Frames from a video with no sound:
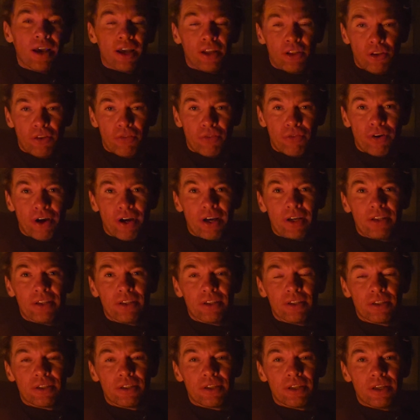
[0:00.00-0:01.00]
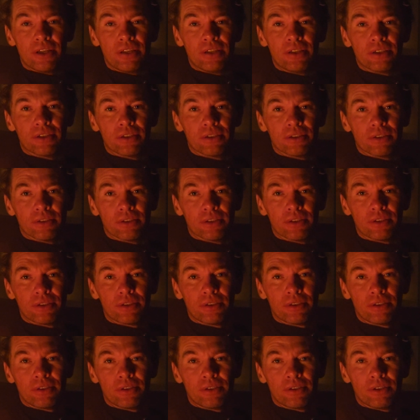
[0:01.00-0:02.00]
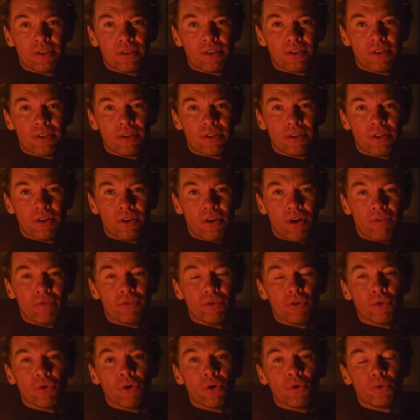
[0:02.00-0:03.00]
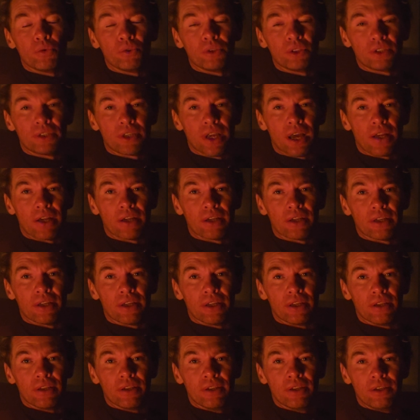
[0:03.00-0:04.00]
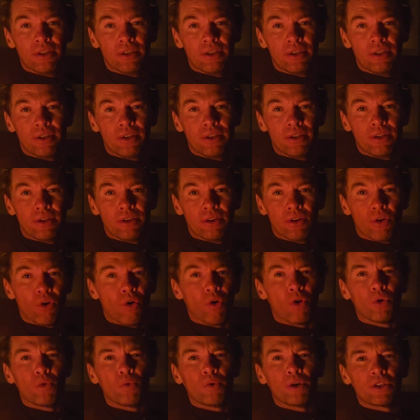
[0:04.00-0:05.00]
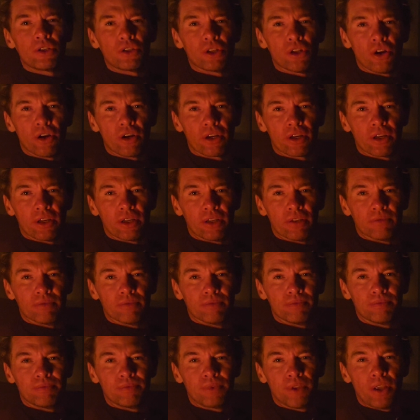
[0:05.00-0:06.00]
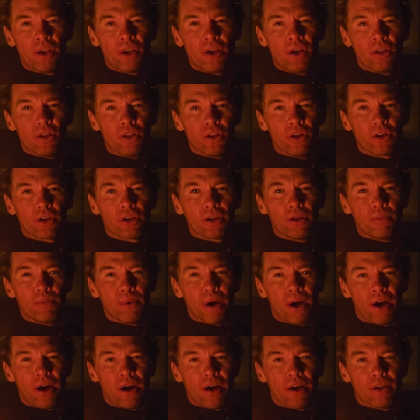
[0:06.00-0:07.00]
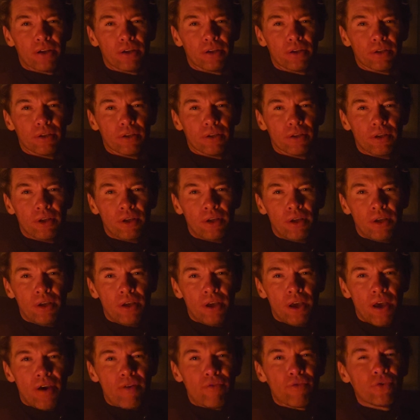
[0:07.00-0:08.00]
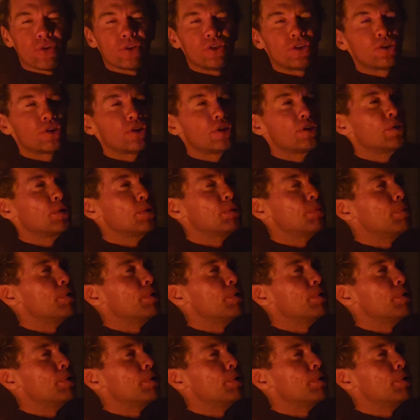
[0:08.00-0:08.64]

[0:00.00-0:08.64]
And you find the seasons of your own sanity are always lurking behind every single